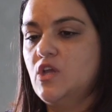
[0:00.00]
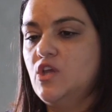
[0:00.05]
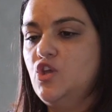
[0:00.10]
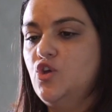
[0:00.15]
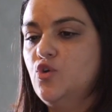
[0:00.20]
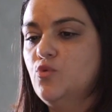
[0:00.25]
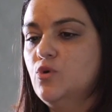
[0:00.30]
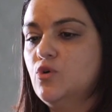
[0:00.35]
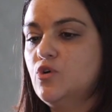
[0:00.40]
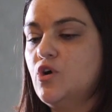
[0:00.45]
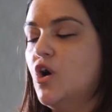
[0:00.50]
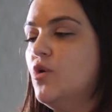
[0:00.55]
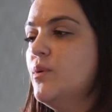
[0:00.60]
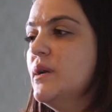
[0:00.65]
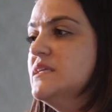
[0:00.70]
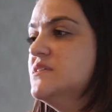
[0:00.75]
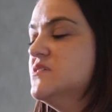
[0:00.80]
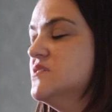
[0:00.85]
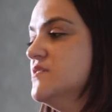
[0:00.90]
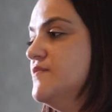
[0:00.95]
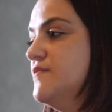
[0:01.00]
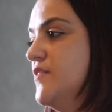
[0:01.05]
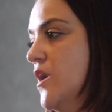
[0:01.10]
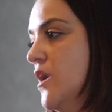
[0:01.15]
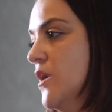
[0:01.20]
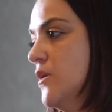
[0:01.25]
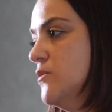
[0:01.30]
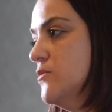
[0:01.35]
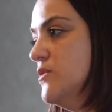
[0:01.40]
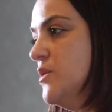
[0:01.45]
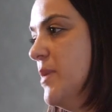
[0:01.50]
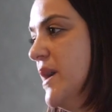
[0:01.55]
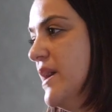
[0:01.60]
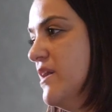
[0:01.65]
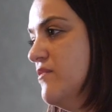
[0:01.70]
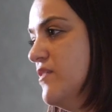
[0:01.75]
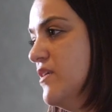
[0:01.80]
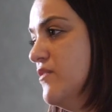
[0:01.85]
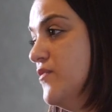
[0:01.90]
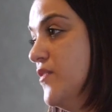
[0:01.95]
You will go into the file, the pay
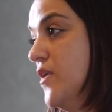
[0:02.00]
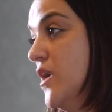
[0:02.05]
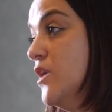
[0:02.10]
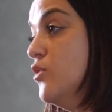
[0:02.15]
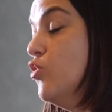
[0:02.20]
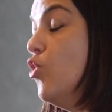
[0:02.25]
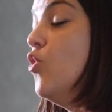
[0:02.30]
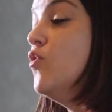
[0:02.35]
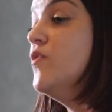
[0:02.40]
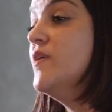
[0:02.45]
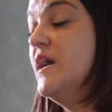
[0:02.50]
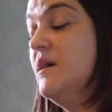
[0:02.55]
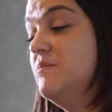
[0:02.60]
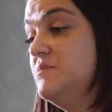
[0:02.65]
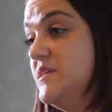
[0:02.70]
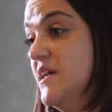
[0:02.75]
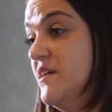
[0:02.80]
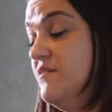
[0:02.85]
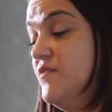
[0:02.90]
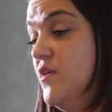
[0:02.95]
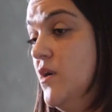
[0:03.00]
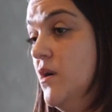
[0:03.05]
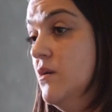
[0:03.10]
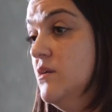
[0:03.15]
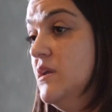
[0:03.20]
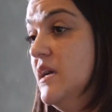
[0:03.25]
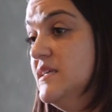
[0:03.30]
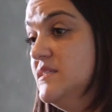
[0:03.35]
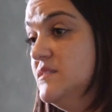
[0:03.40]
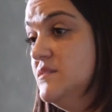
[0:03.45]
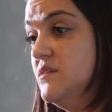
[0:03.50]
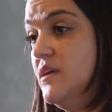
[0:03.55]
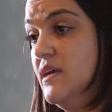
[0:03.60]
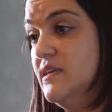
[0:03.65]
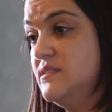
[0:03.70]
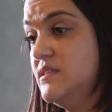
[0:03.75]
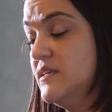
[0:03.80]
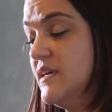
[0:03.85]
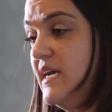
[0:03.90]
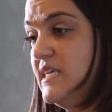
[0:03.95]
event file, or the update file, as
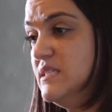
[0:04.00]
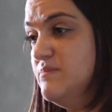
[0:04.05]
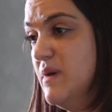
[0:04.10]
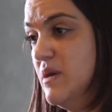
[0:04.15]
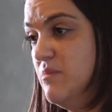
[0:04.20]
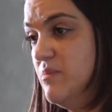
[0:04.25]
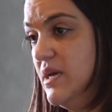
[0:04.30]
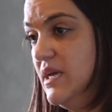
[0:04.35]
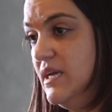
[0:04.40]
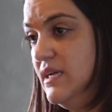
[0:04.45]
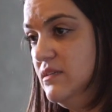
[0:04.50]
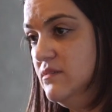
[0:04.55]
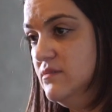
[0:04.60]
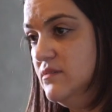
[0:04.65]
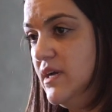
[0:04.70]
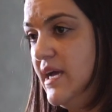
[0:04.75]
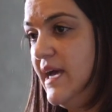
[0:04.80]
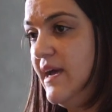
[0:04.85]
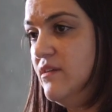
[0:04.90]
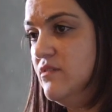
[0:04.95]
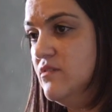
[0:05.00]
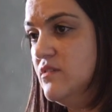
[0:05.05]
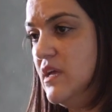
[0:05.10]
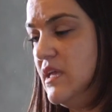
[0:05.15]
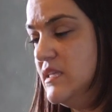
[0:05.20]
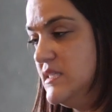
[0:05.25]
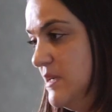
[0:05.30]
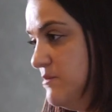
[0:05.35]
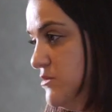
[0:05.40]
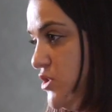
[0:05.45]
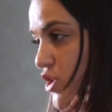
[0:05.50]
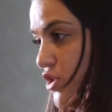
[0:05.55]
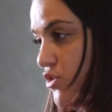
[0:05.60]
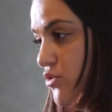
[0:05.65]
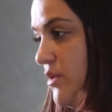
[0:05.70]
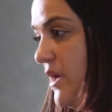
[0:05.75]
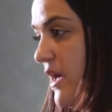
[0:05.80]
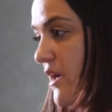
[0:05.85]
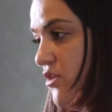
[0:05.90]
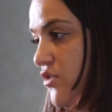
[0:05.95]
the case may be. It's up to
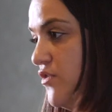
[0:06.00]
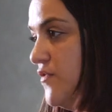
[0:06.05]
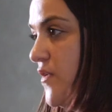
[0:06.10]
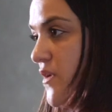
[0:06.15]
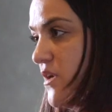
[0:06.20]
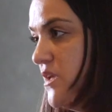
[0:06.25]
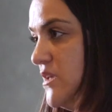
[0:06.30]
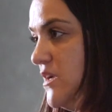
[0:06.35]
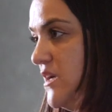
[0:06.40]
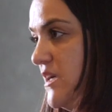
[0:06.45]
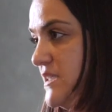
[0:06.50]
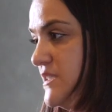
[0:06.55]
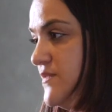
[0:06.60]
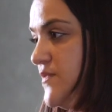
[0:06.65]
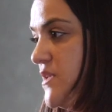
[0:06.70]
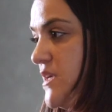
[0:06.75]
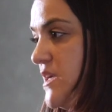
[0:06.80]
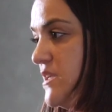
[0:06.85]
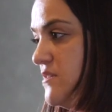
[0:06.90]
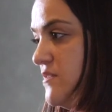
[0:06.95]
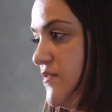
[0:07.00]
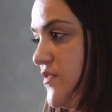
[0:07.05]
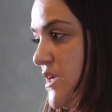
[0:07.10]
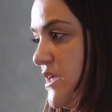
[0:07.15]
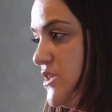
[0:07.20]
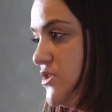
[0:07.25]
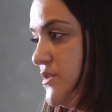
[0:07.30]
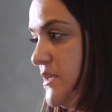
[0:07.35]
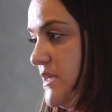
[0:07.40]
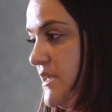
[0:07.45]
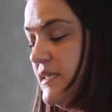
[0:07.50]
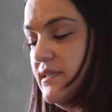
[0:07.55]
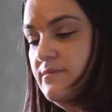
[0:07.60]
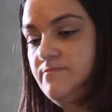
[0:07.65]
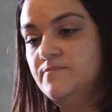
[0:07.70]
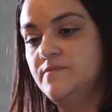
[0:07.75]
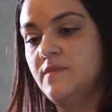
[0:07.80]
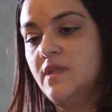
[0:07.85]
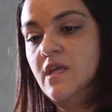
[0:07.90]
you how you finalise for the end of the financial year,